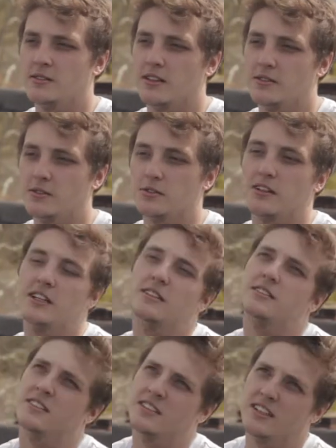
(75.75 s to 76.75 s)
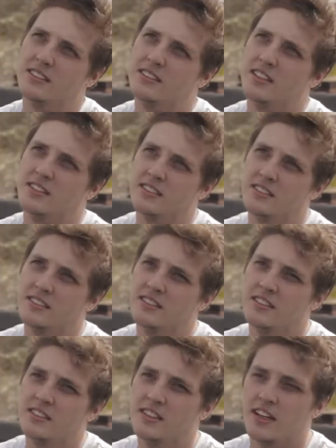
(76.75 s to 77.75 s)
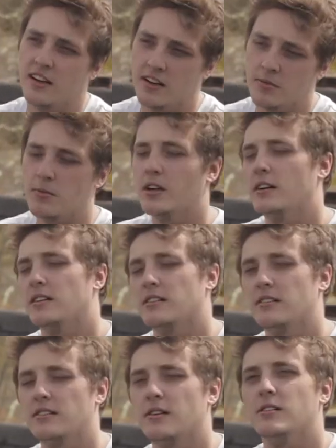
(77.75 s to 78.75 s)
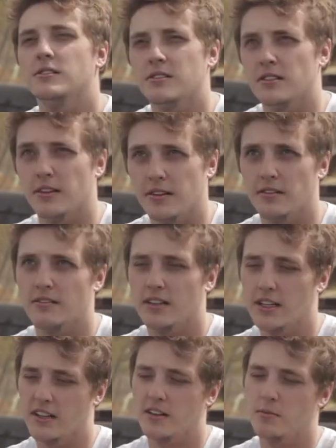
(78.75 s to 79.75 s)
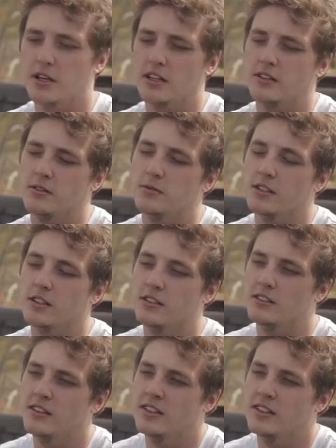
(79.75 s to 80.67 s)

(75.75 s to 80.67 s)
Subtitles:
So I was raised in that sense, in an American culture and in an American world.